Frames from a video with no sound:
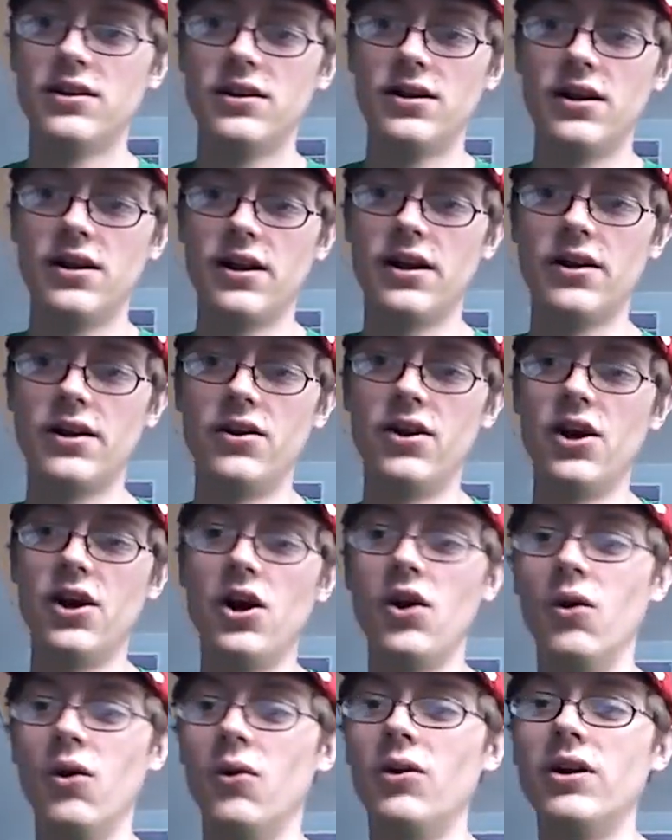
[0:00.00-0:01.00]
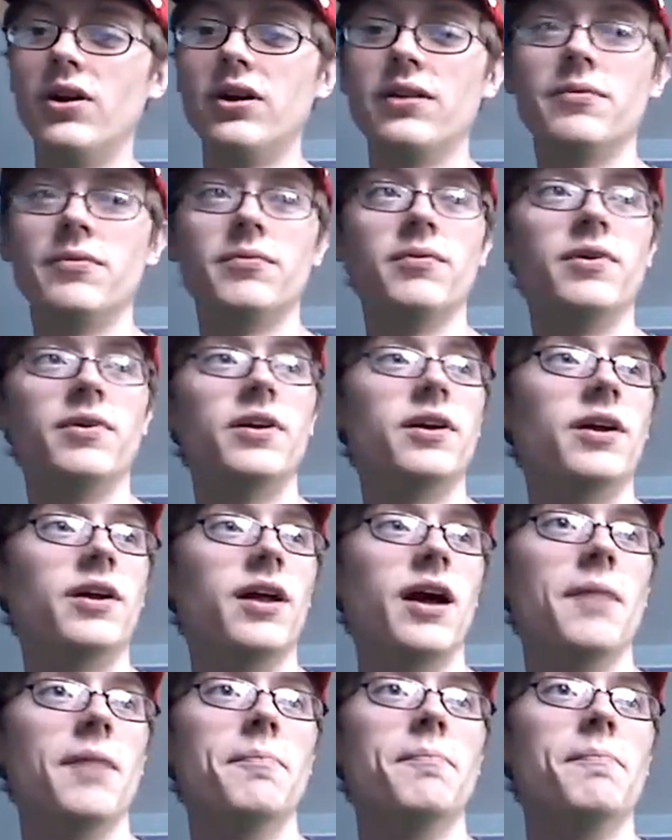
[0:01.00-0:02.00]
I don't know.
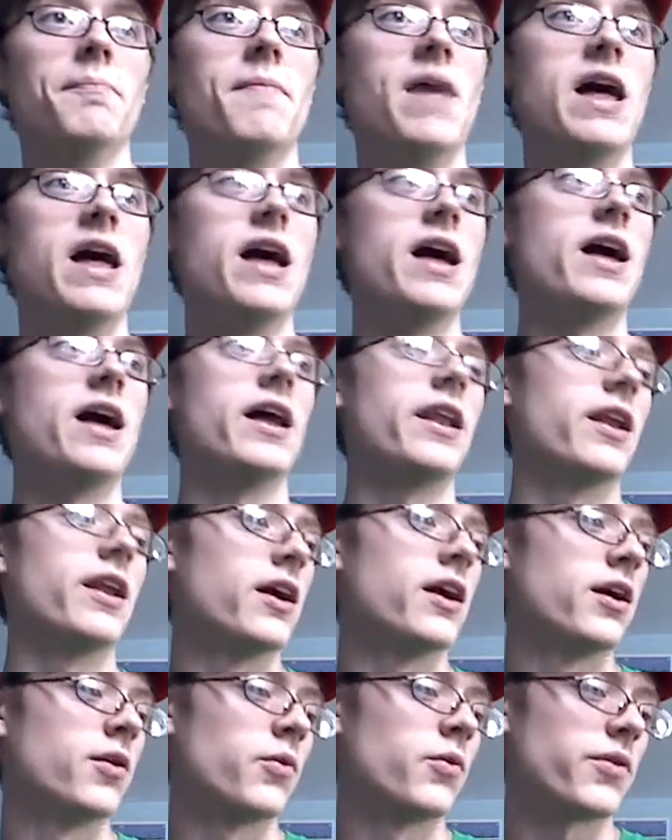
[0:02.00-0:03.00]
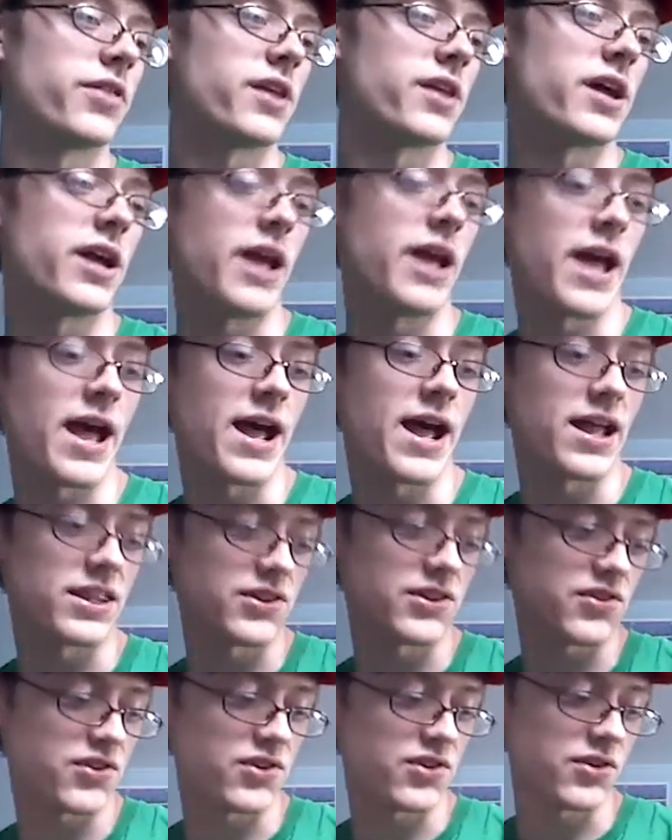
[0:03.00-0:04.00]
That man with the
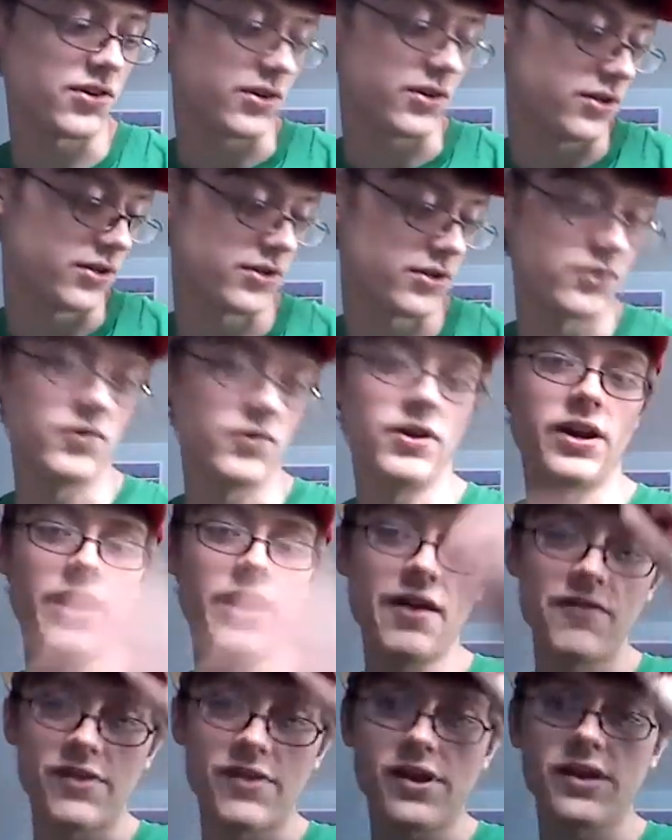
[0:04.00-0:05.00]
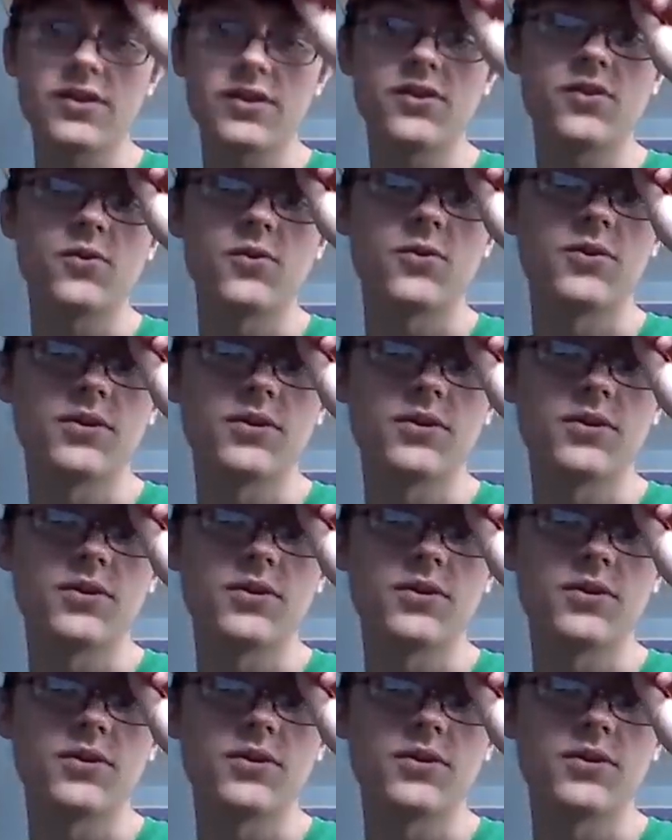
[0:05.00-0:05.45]
hats. And I have a hat too.